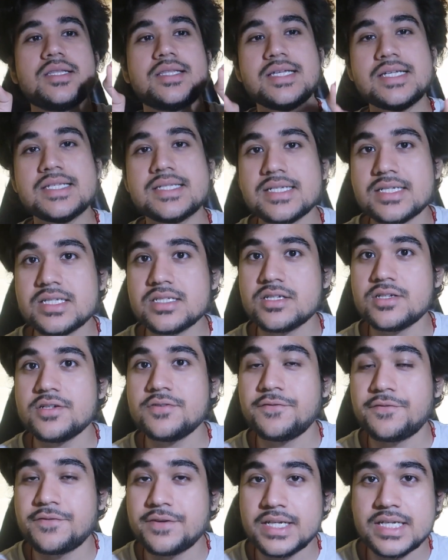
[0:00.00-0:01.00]
this is
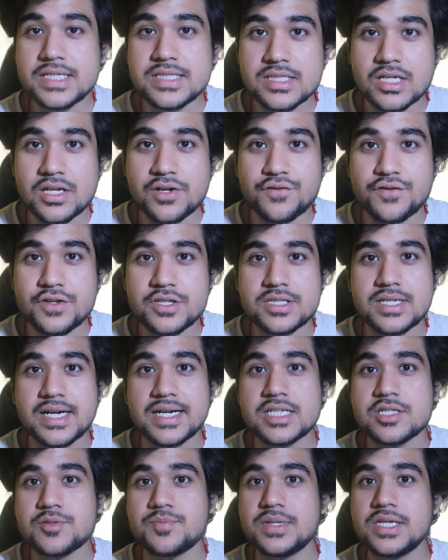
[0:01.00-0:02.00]
a free service
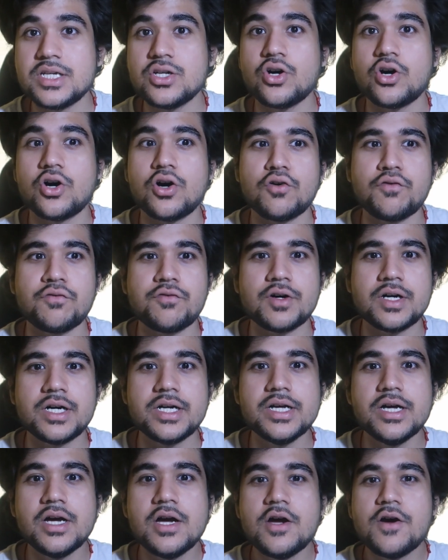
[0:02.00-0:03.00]
that is being
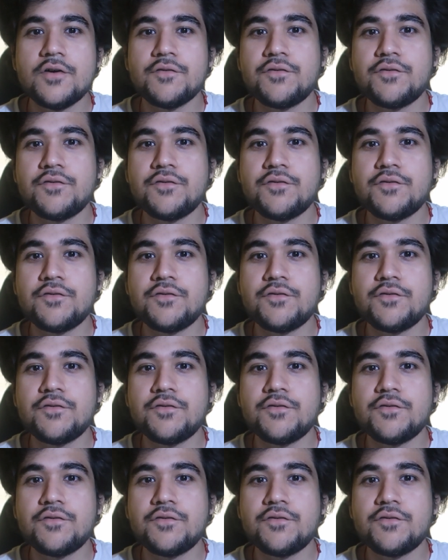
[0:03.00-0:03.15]
offered